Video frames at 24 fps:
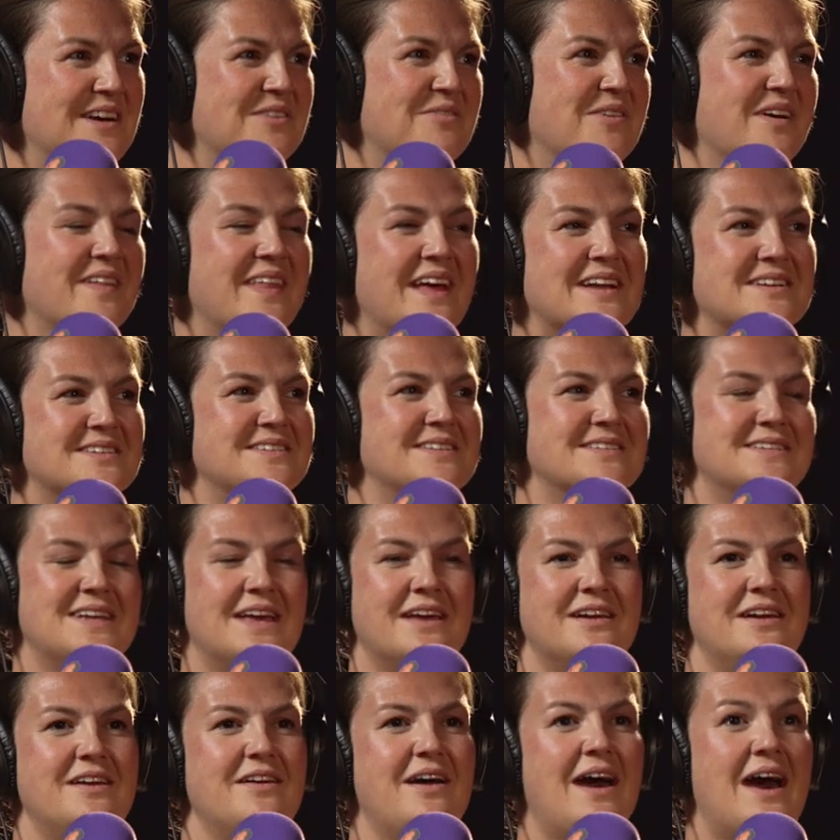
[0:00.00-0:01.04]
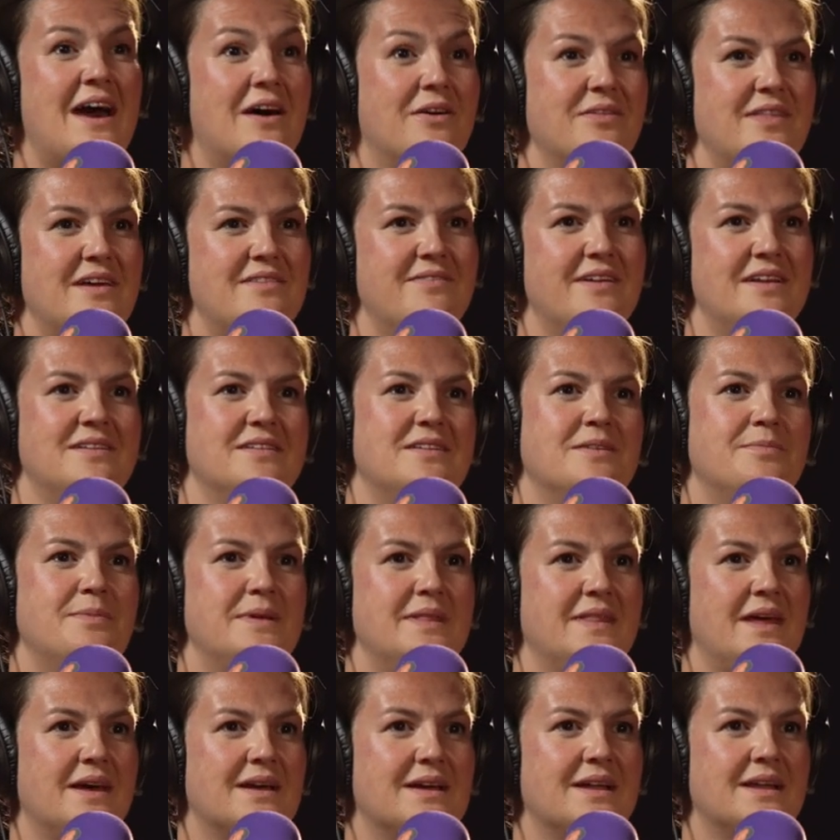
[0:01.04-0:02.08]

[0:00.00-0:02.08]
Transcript: Well, that doesn't tell you how they've ended up in that